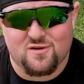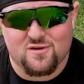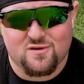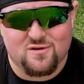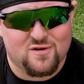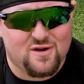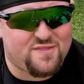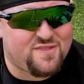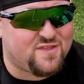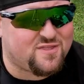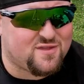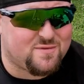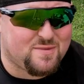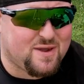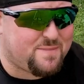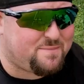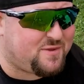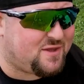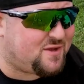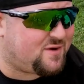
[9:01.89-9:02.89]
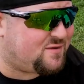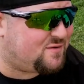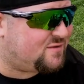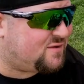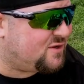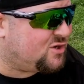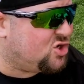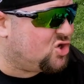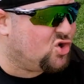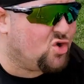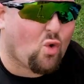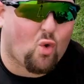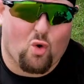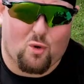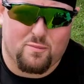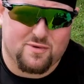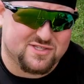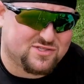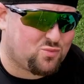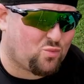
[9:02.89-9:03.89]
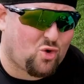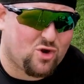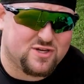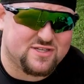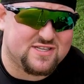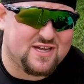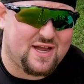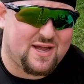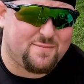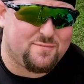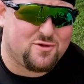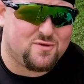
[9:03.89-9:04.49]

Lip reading: or I think there might be an enormous one time